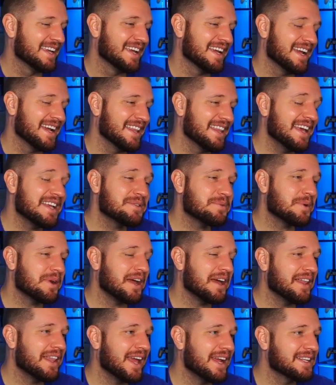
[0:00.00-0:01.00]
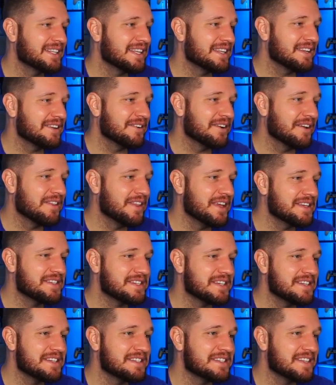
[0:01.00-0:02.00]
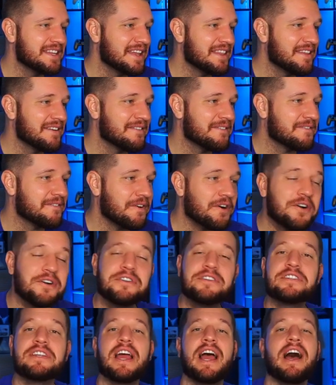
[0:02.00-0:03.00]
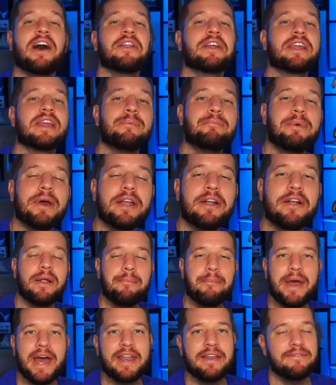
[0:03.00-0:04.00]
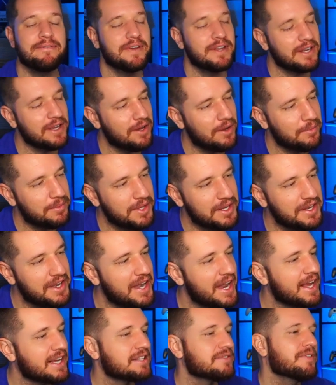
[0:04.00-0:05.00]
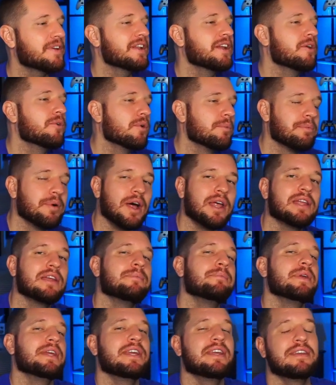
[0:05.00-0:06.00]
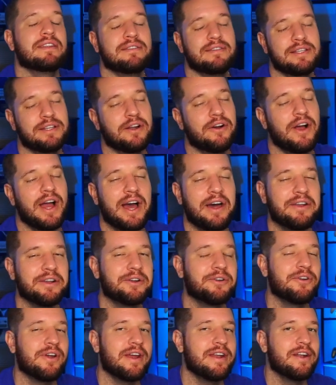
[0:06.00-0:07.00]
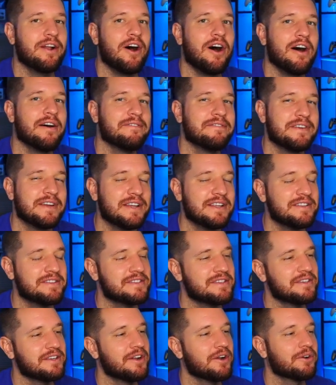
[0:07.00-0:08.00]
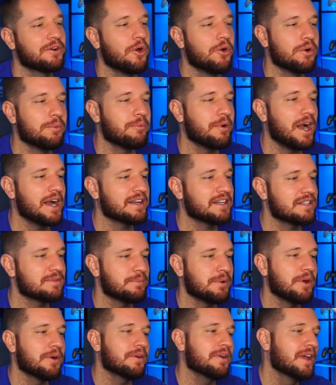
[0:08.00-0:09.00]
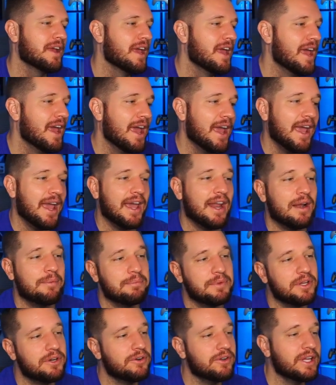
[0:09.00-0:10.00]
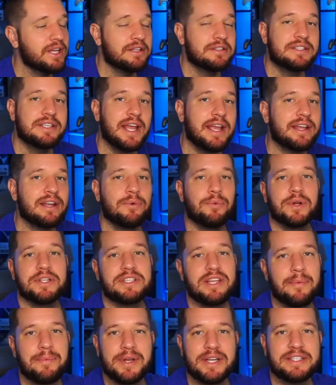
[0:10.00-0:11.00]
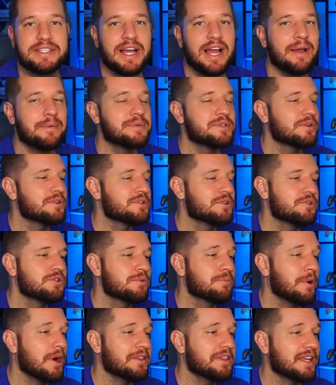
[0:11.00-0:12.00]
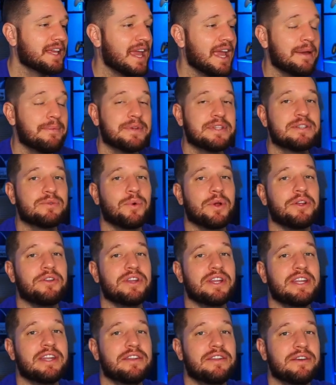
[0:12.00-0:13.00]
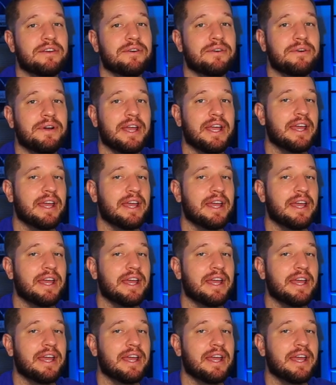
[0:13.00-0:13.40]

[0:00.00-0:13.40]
And that's what I like to do. And this is the first how to get better Madden video. The next video will probably be, you know, how to create an offense, you know, go to practice mode. And I'm literally taking it one step at a time. So as soon as you bought the game, this is what you need to do.